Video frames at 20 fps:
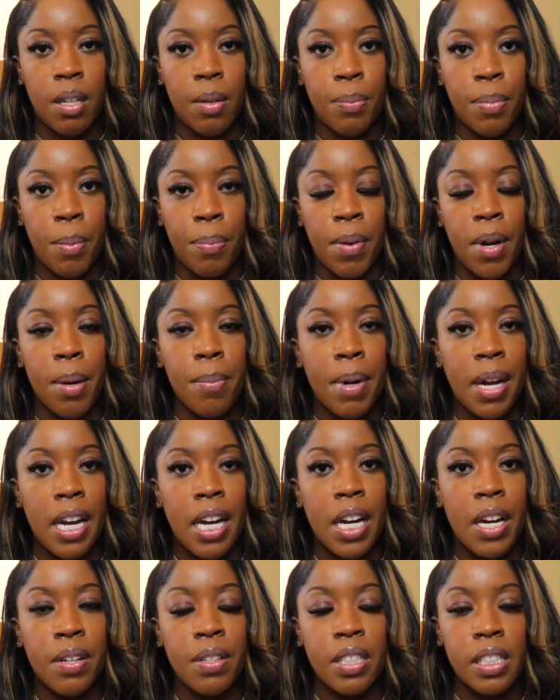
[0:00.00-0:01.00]
prepare my
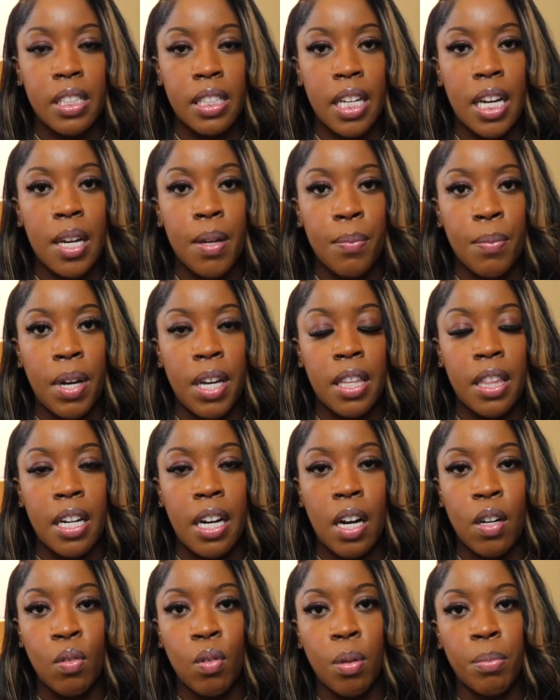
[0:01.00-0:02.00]
hair the same way that
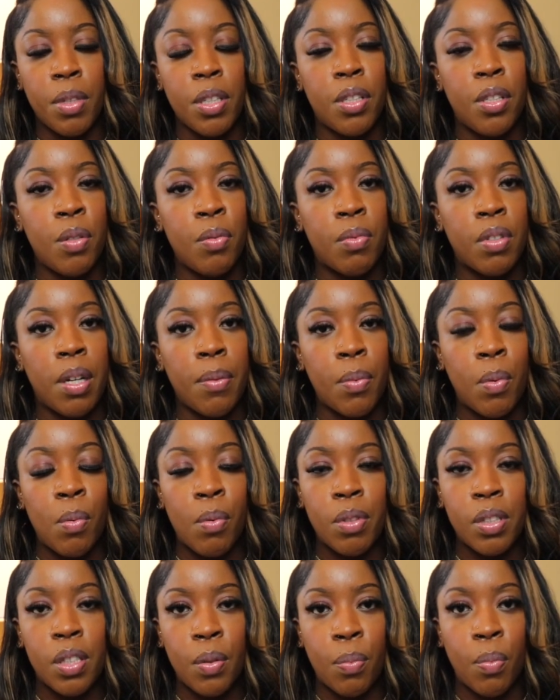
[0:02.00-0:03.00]
I normally do when I'm
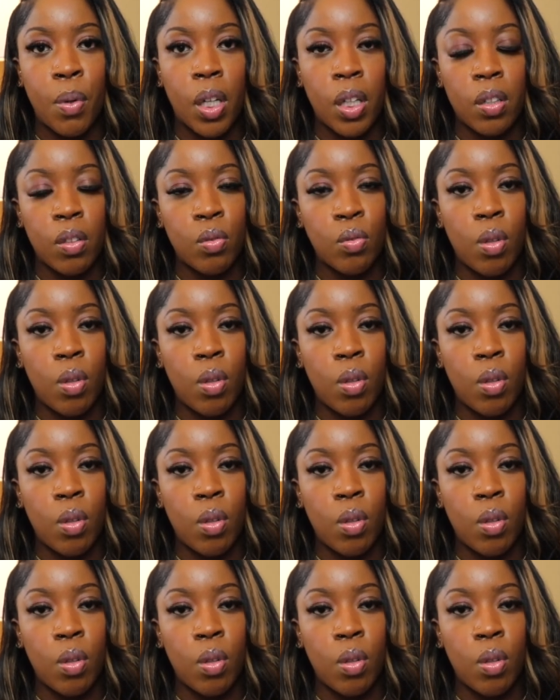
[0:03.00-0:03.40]
going to work.